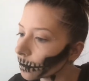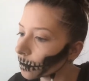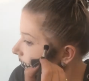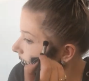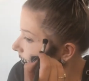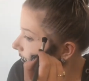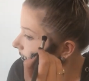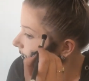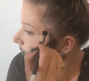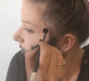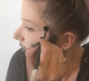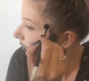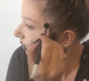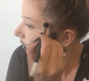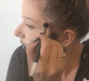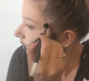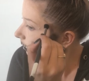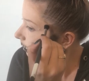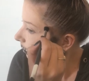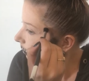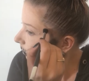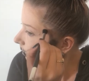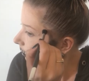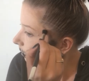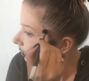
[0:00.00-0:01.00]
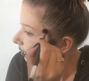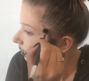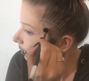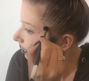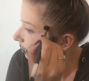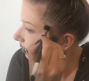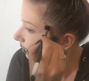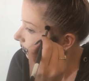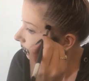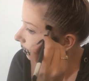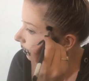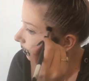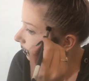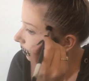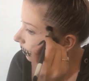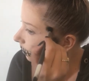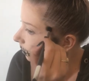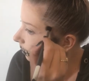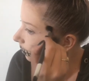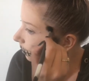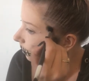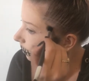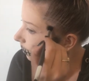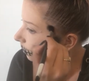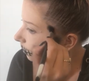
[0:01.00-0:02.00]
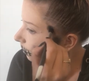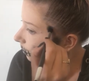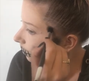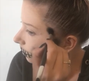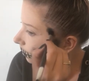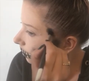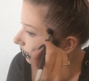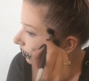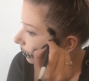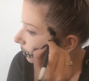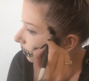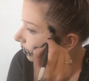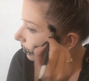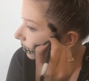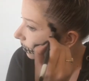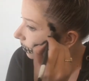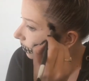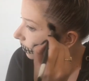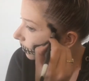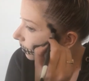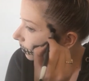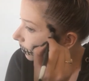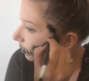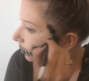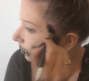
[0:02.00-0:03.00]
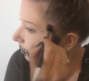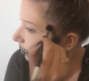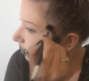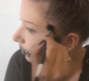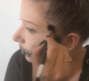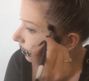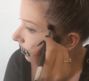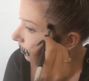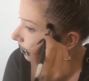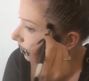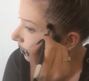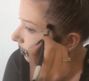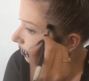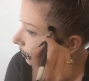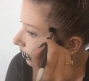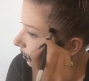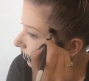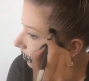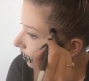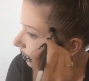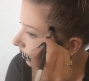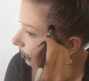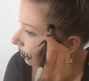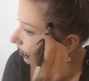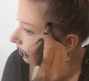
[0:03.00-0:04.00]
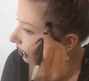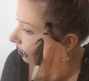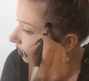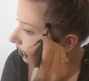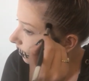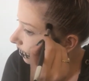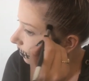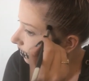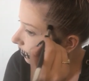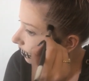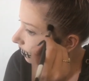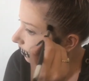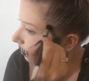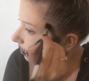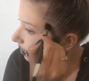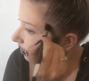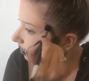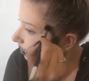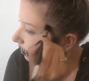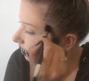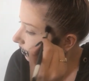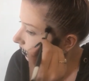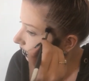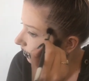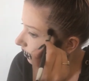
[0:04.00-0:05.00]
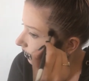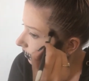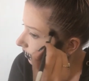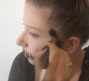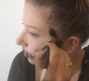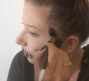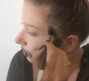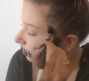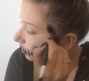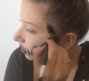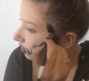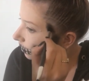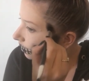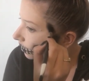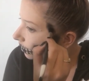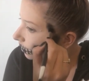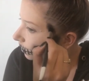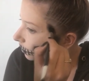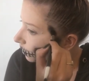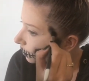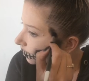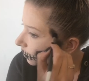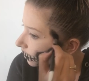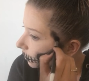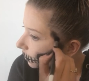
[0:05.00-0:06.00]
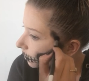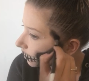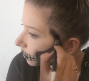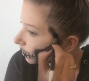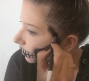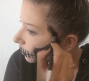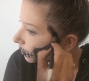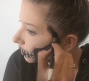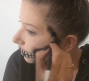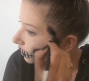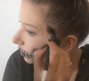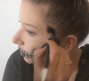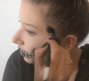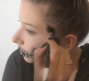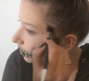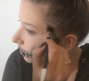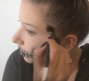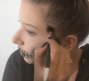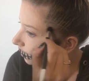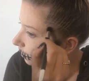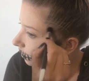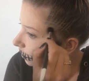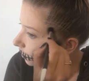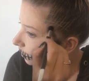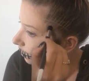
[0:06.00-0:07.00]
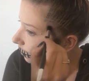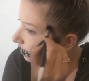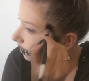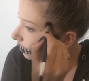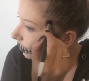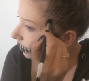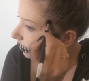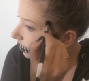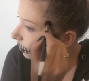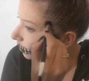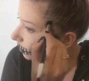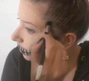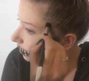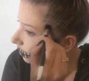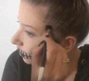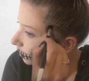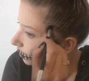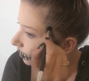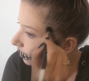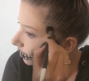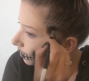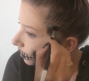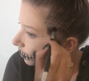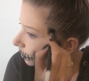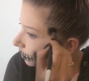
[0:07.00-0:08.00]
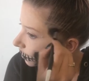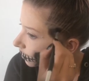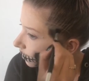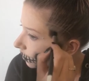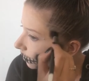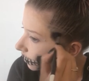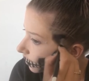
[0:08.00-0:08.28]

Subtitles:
And now I am just going to start to lightly fill in my temples with that same black shadow to create another shadow effect around my